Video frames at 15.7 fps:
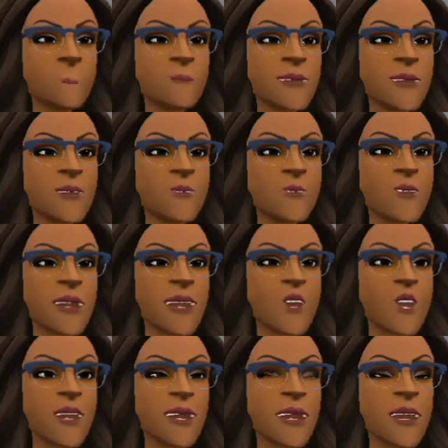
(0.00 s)
Those
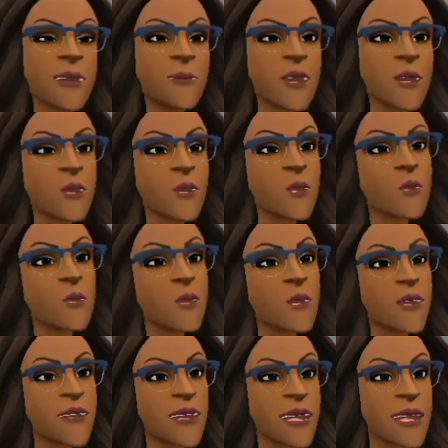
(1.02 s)
networking black
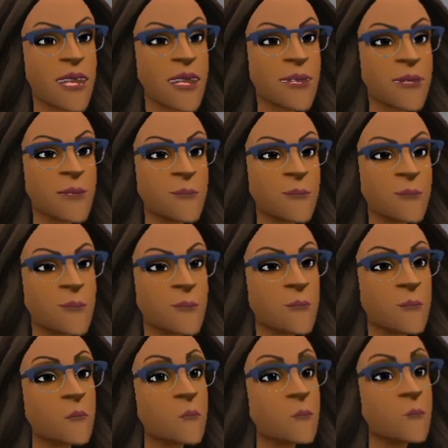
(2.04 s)
tie events.
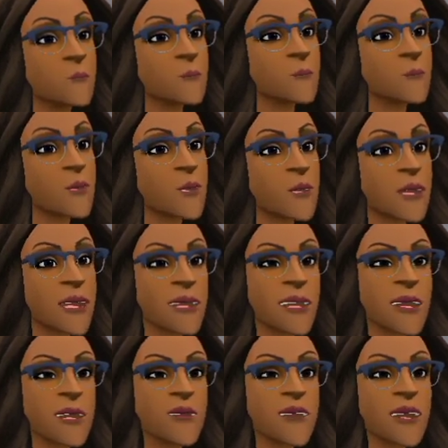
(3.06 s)
And
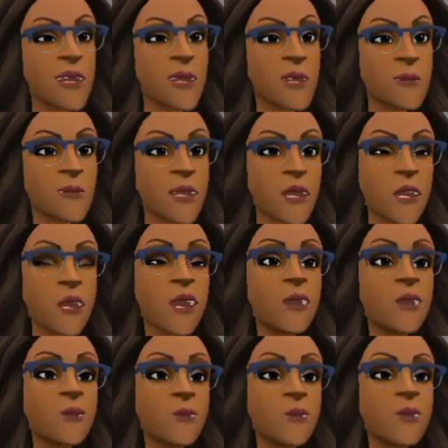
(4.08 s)
extravaganza
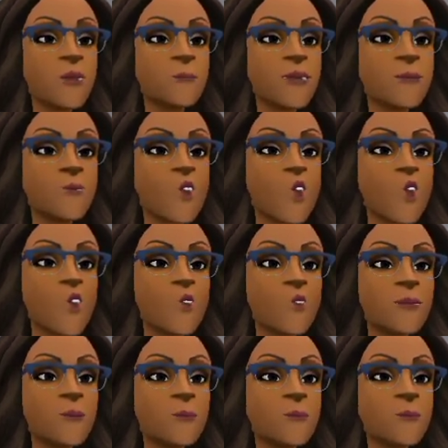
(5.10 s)
glitz and glamour
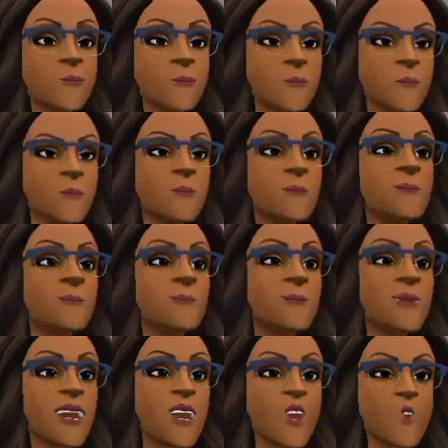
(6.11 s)
balls.
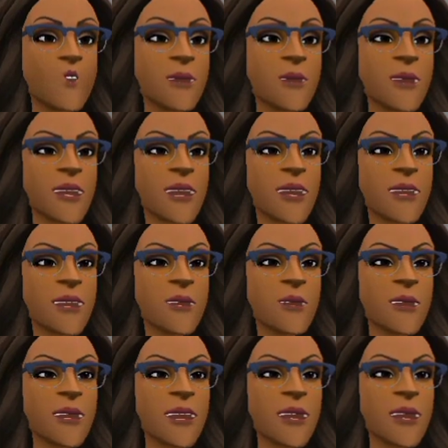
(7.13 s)
Our high-end
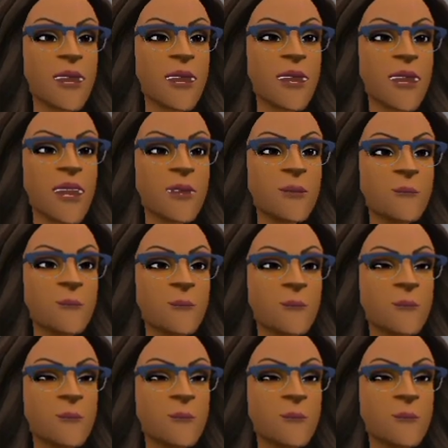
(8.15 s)
client list.